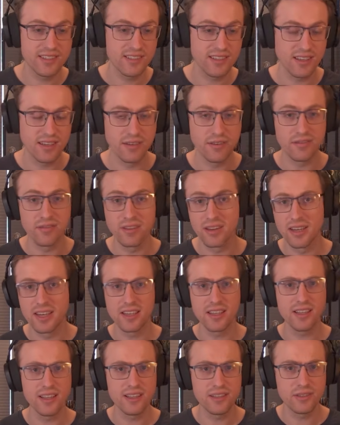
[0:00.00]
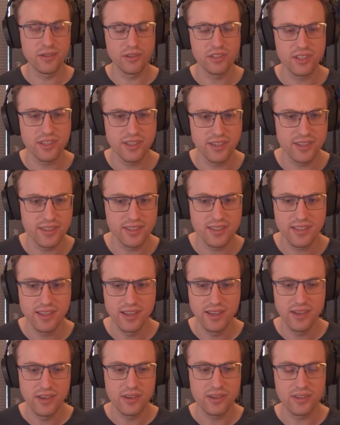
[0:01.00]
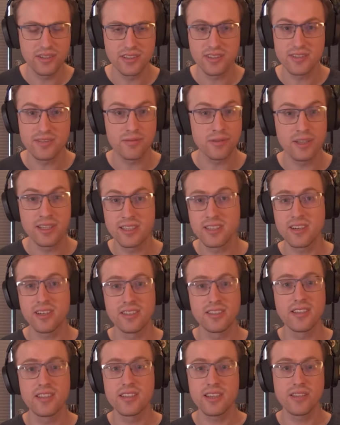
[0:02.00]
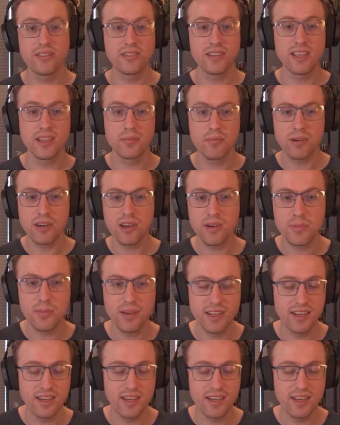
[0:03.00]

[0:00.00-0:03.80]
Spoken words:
There's a lot of like glacial shards or just freeze cards in general, like Bob.